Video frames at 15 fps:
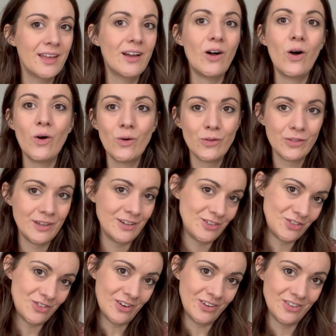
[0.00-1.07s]
all the
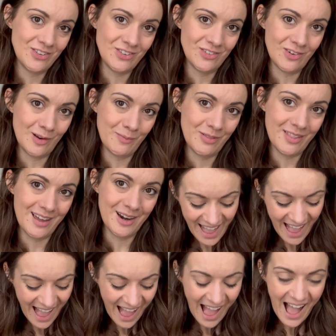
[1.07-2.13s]
instructions are up there.
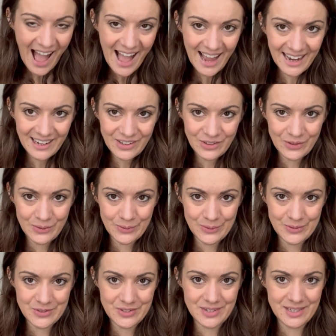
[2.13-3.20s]
I
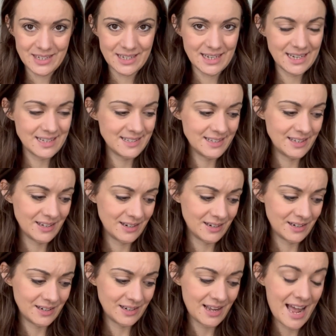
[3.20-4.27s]
used
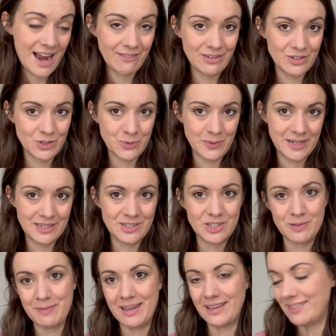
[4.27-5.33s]
Isager Aran tweed
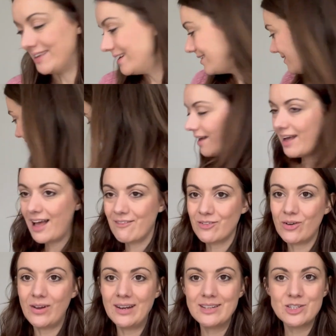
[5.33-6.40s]
to make this. I've
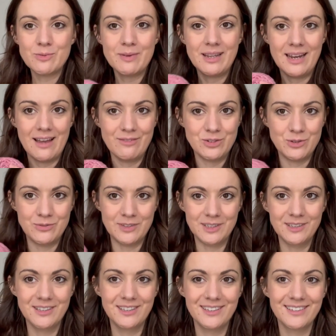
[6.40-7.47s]
got a little bit left
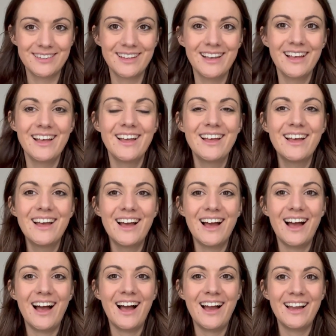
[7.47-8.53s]
over.
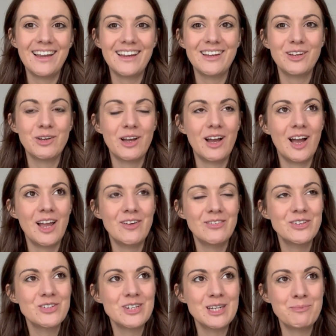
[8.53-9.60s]
I
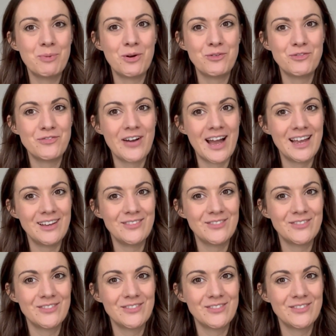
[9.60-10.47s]
originally bought 5